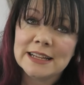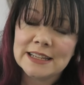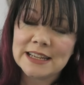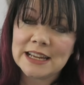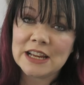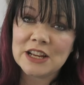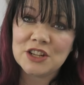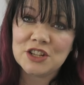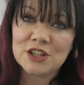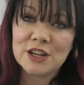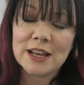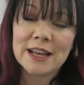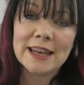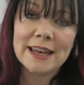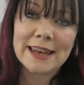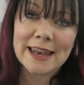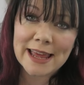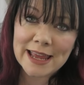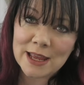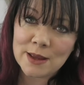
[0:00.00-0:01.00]
Teacher
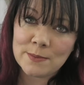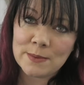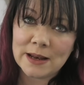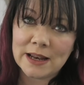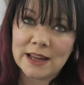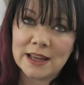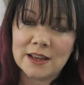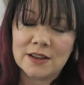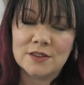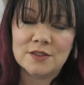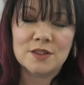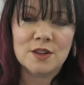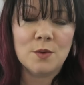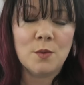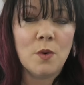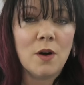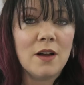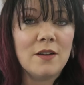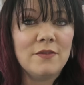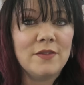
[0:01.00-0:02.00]
labelling, so
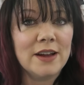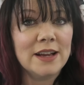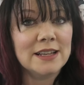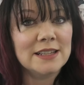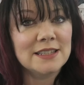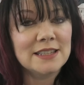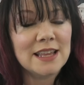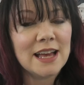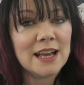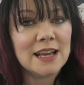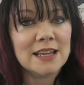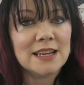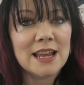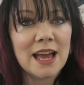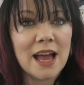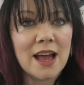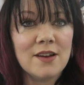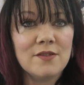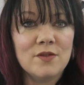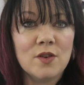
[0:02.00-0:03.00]
what effects that can
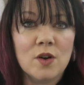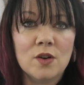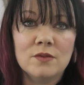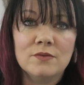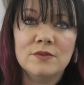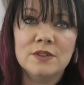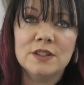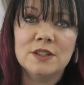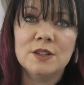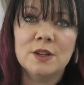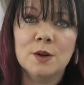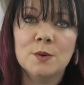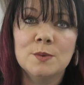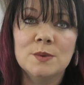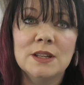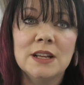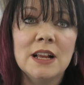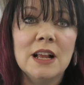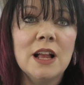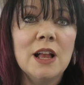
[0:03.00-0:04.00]
have on
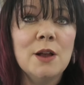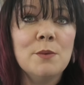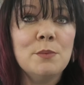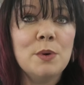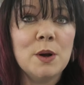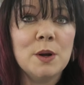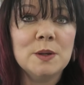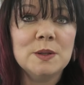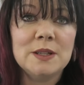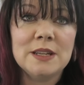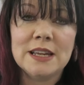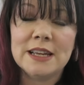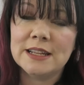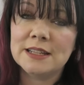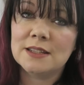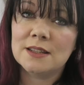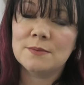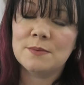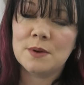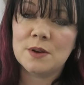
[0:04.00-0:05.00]
results.
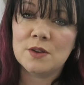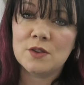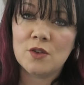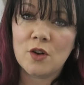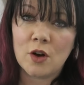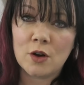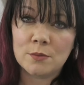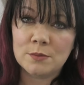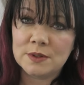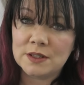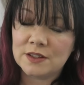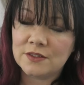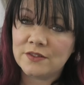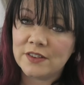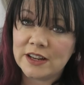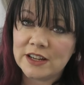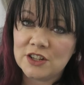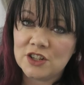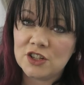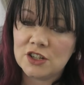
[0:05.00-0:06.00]
Participant
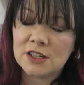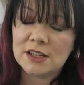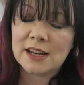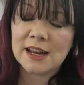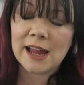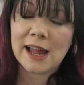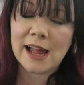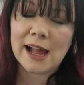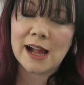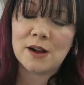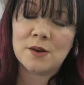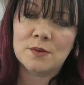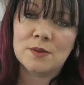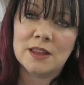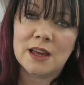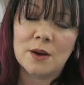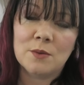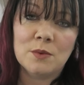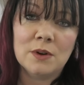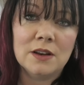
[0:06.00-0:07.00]
observation, how
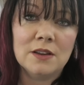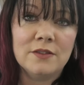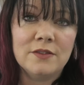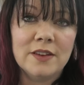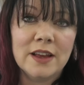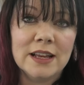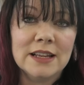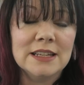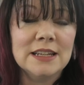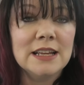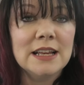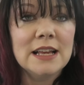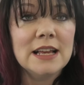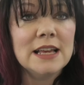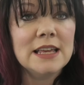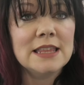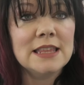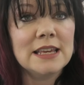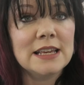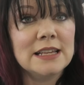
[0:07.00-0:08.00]
that will affect
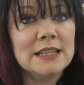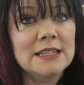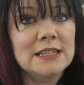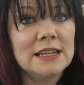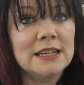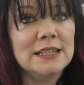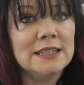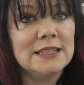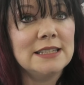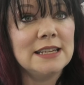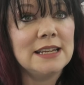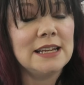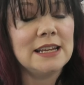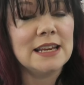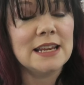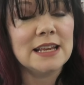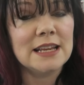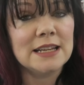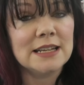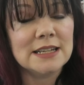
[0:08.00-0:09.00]
things that are
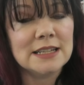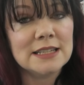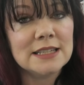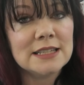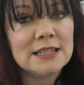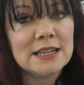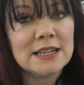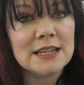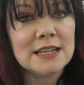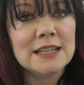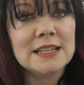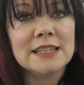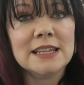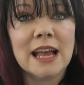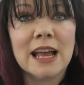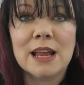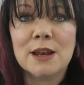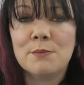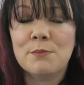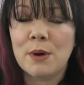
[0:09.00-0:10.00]
seen in its studies
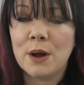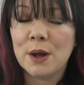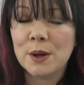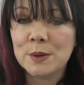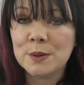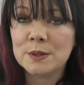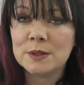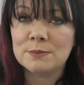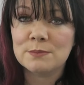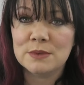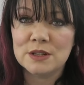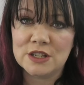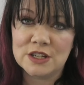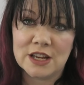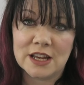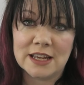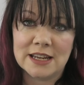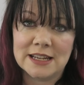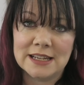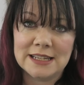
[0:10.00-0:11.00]
and
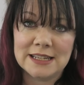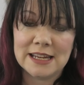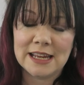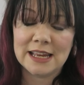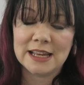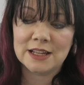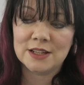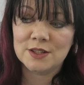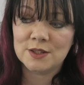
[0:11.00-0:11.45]
post-modernity.